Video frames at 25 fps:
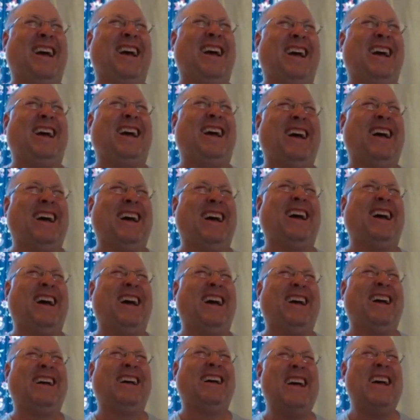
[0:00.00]

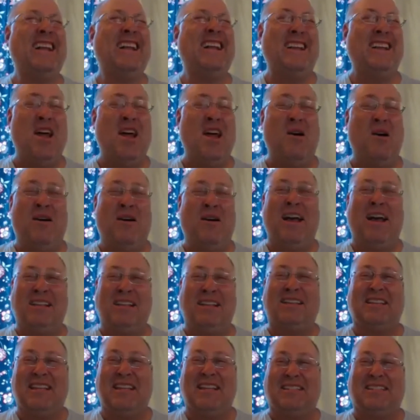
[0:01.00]
no
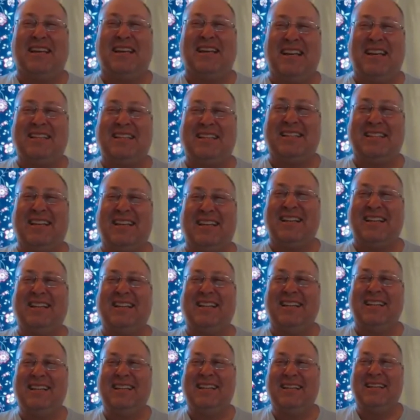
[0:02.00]
hesitation. If, I, have had
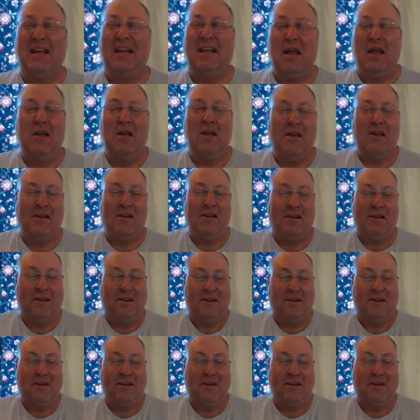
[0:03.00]
enough drinks. There's